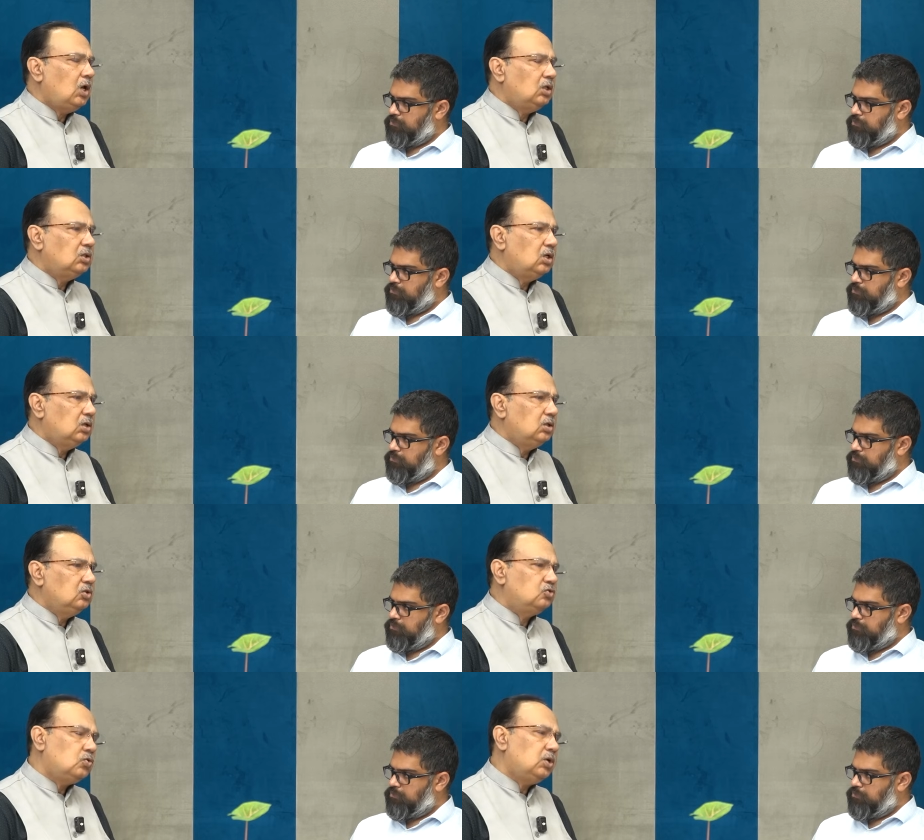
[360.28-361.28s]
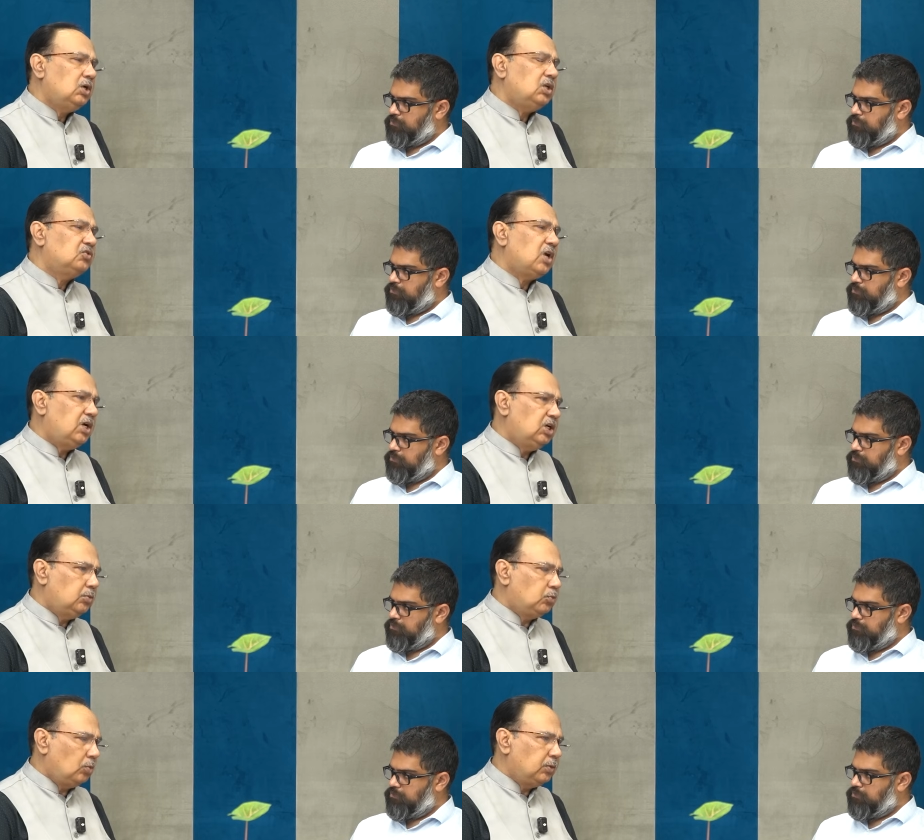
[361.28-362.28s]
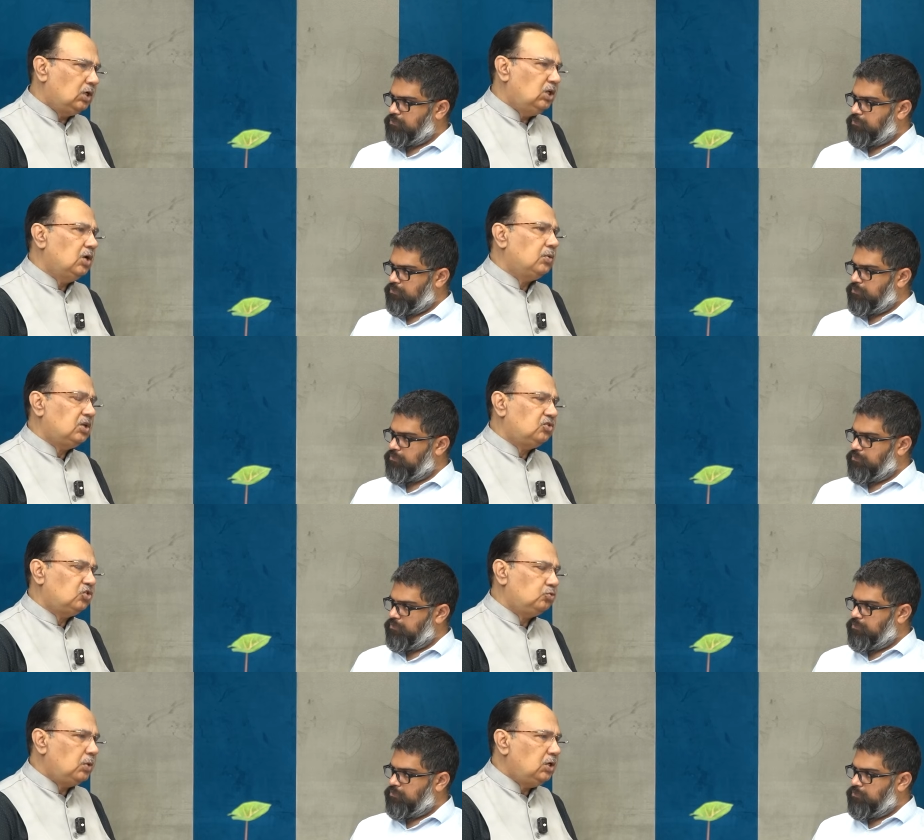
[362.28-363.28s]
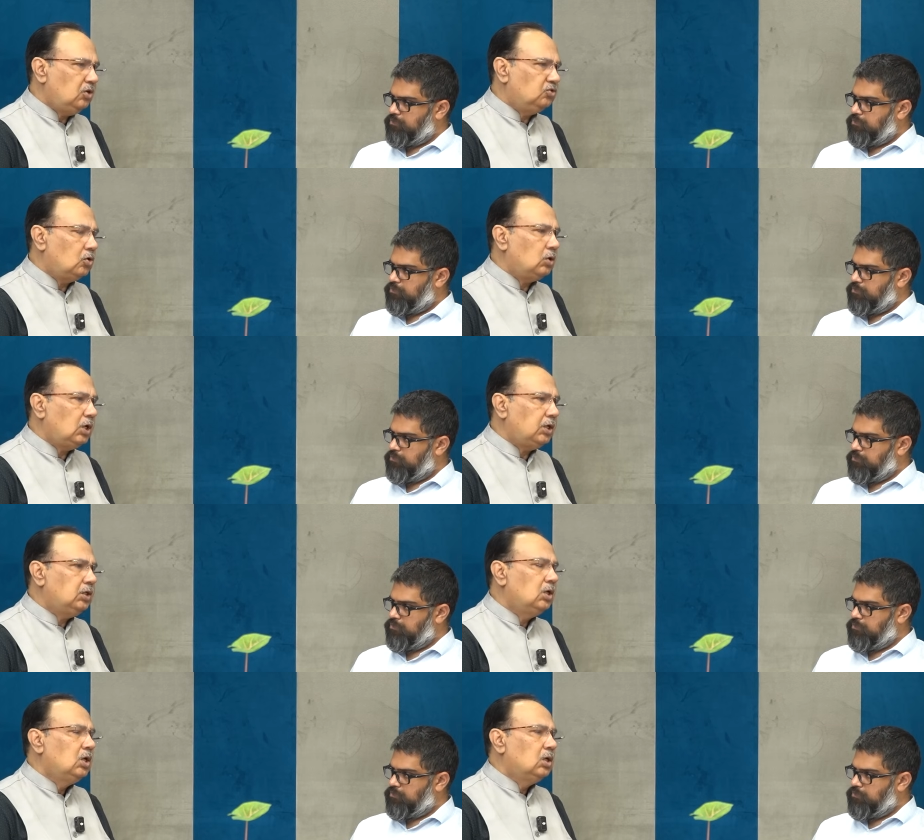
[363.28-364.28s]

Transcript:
Speaker 1: and the student is guided properly. Our assessment is online.